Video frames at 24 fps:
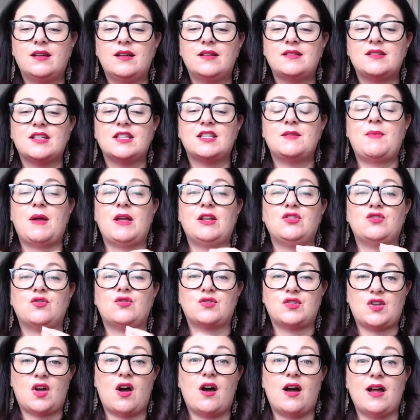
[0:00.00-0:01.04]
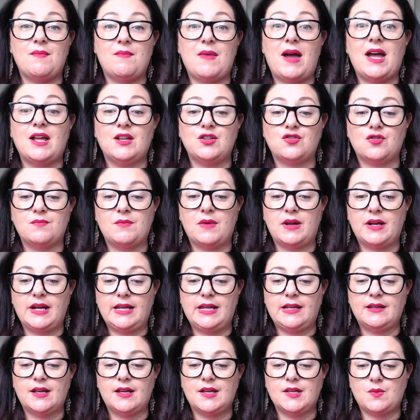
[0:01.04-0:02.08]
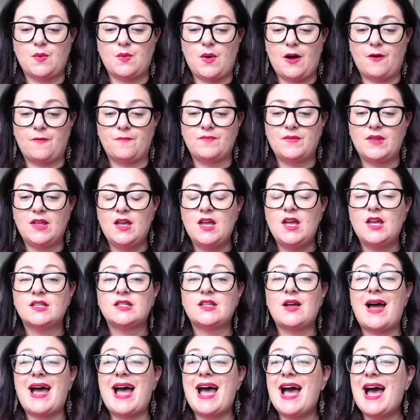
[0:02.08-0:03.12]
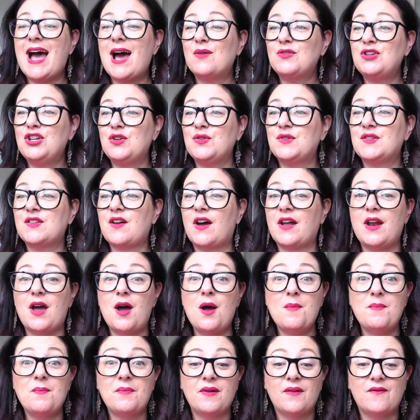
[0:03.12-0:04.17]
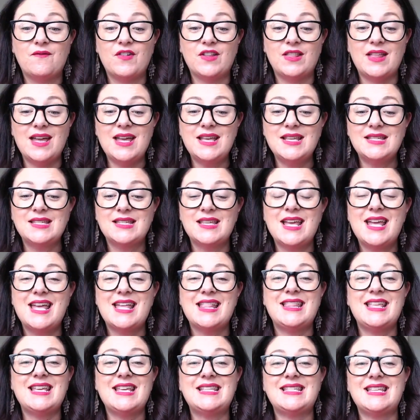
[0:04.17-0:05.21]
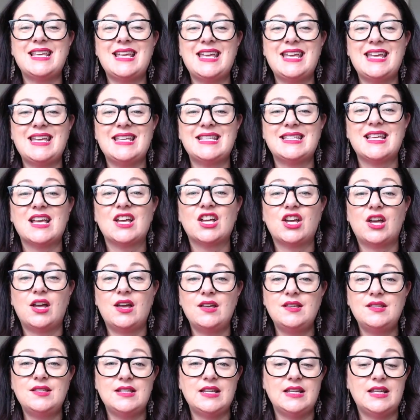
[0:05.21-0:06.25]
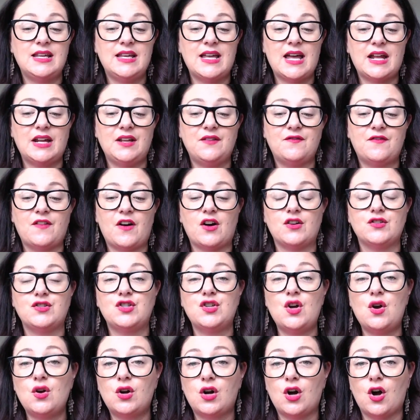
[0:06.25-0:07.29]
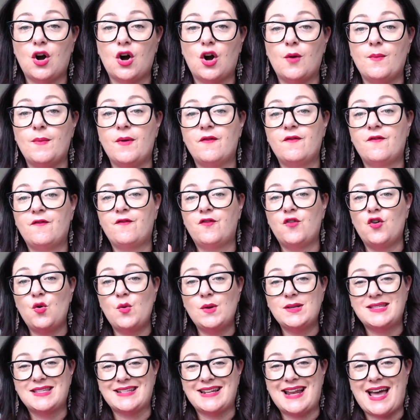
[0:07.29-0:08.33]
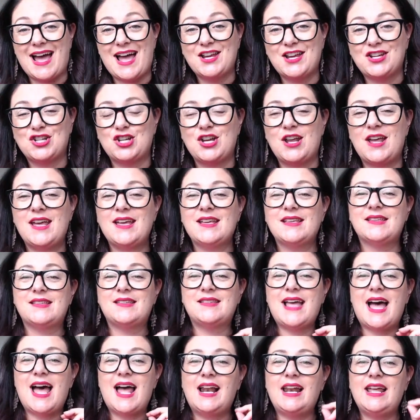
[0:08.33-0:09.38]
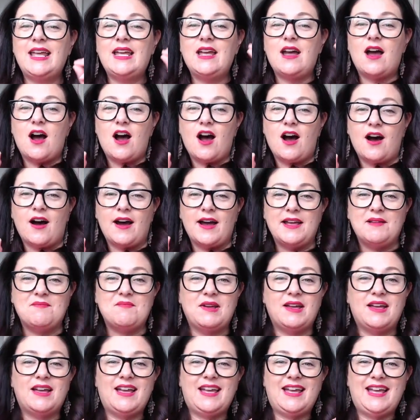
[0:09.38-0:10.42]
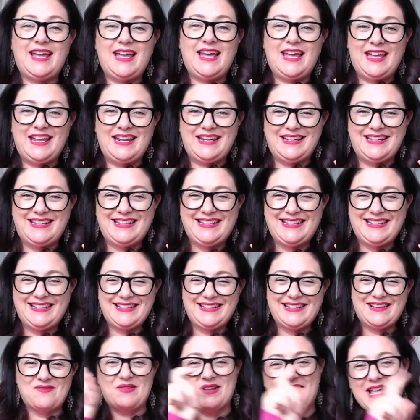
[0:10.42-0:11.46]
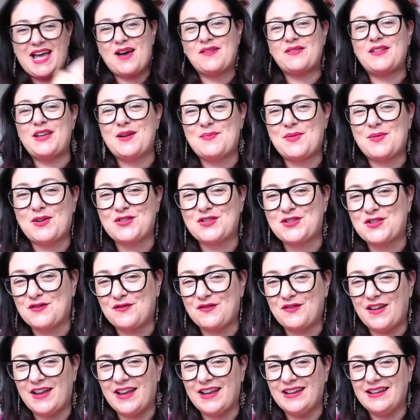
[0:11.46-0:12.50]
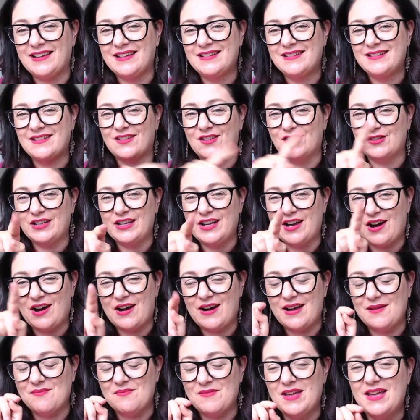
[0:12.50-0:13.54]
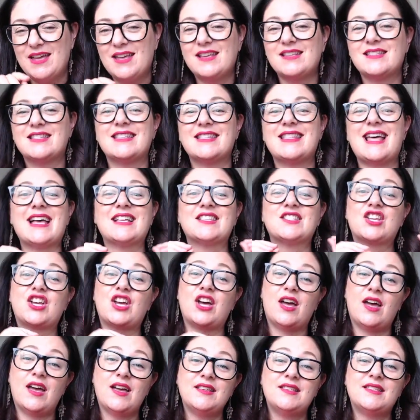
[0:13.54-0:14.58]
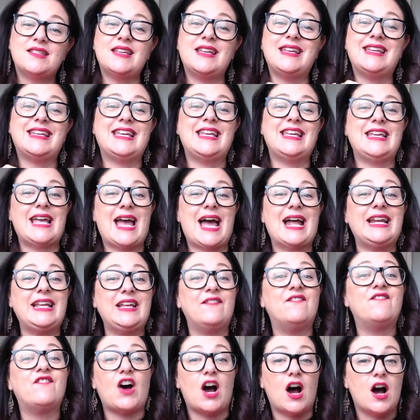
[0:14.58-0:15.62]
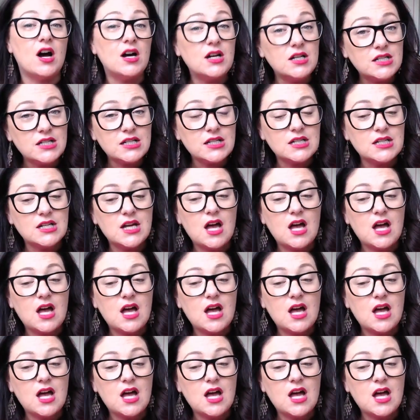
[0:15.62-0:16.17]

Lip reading: to spend your time and your money as well. So how do you sign up for this? This is kirstykianifard.com/Sally I'm in, without the apostrophe on the I'm. So that's Kirsty Kianifard